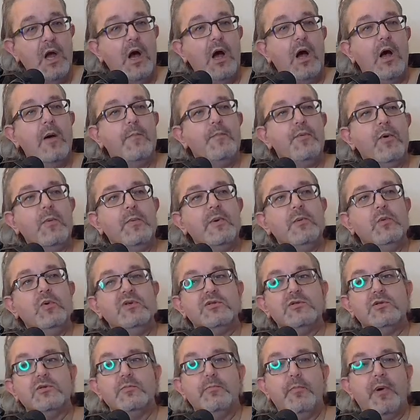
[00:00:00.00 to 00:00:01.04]
I probably wouldn't
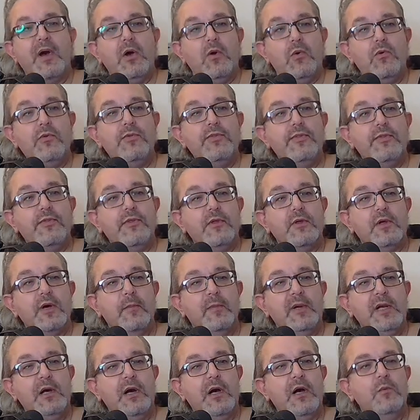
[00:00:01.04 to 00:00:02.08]
do both. I
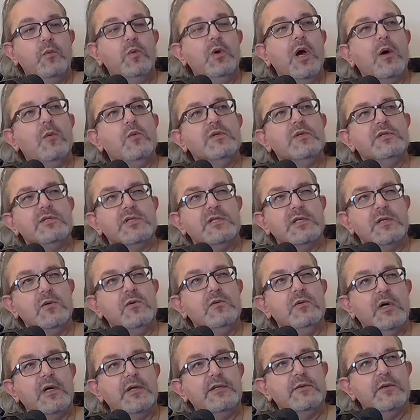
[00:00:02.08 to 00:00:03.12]
mean, I would
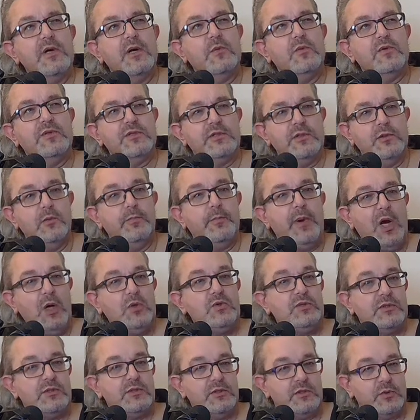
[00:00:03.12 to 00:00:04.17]
still
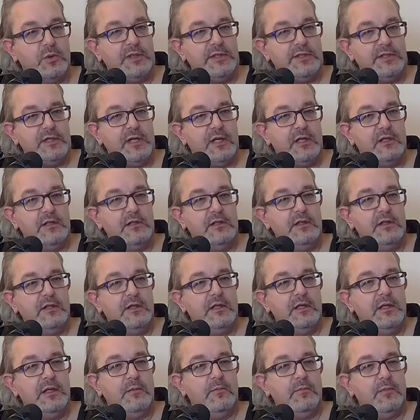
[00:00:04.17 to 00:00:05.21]
post to Twitter,
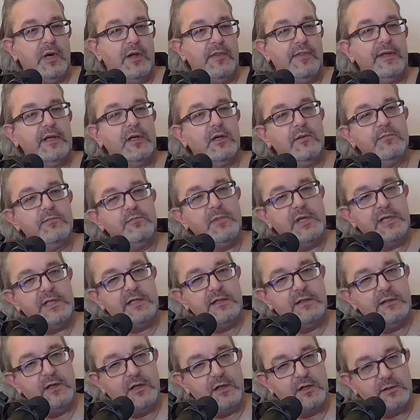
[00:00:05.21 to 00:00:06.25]
but I think I'd
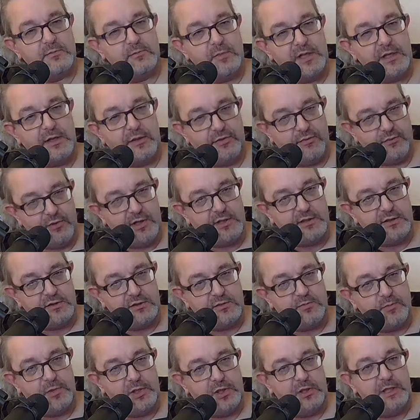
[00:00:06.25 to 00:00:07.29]
make
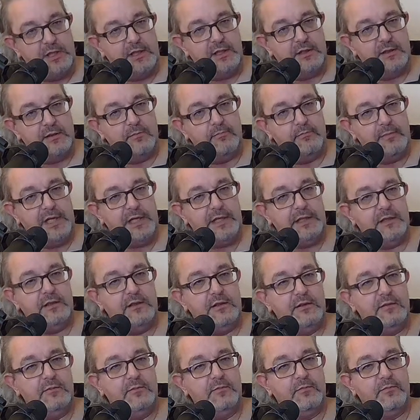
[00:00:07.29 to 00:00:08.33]
Threads my
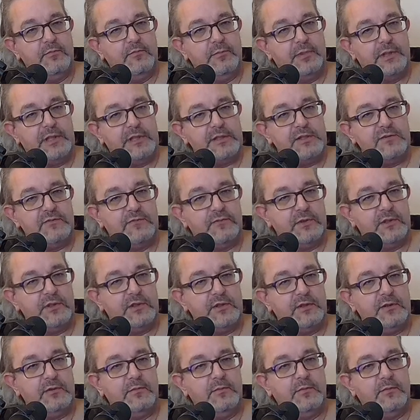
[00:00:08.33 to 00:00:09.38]
main place
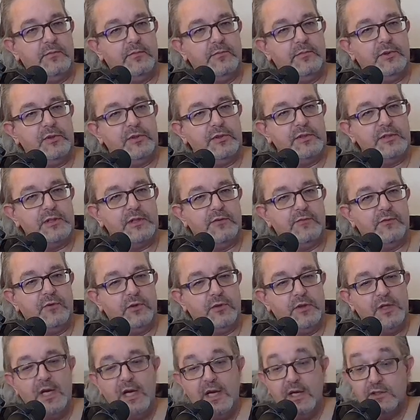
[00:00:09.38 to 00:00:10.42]
for putting stuff on.
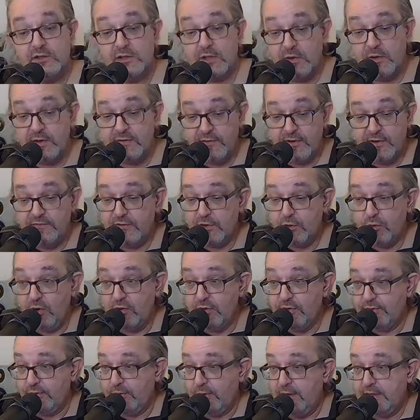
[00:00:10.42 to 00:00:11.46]
So if you're on
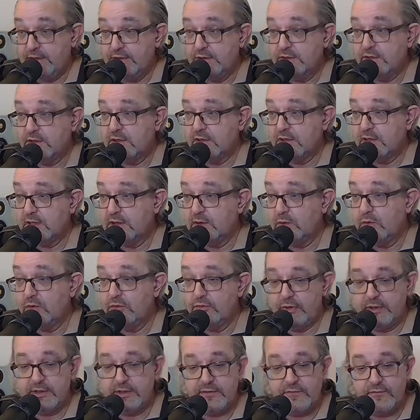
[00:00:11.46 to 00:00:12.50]
Threads and you
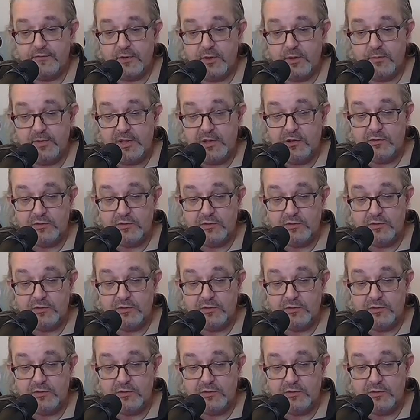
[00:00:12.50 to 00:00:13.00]
already follow me on